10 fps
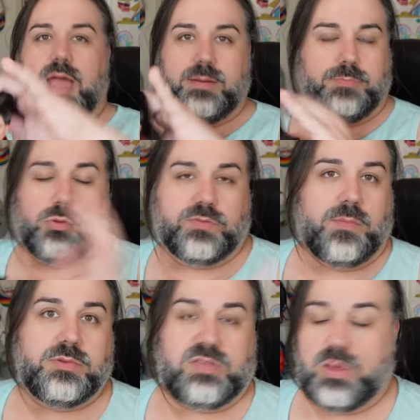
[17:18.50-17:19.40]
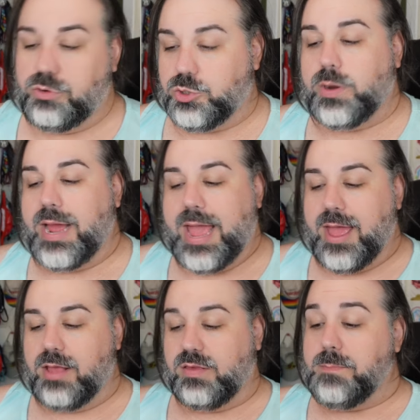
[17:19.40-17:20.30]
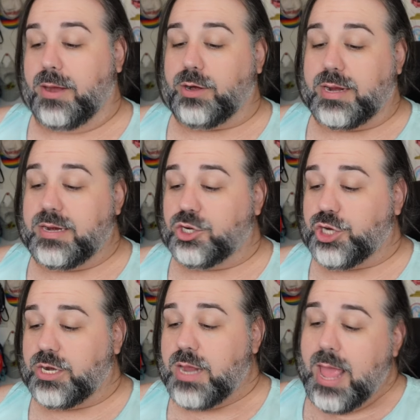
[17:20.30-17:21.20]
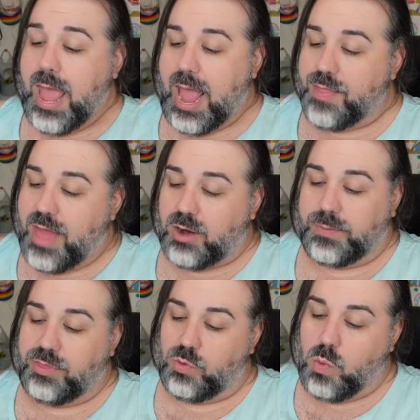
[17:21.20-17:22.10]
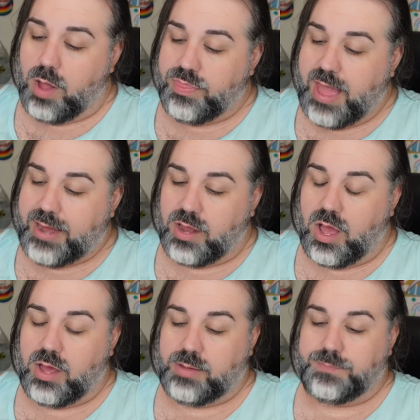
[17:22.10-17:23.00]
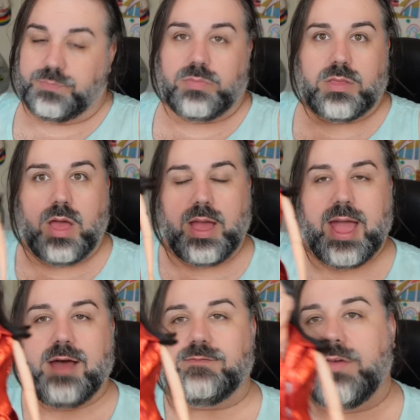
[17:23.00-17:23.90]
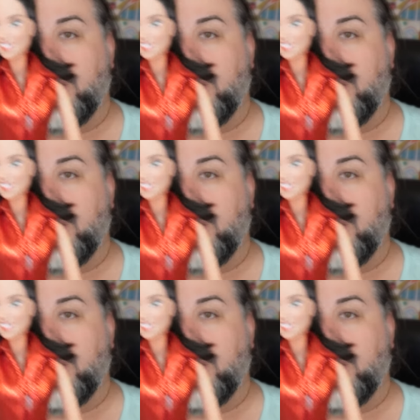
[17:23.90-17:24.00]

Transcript: at both of them and see which one I is in better condition. And that'll be the one that um, I have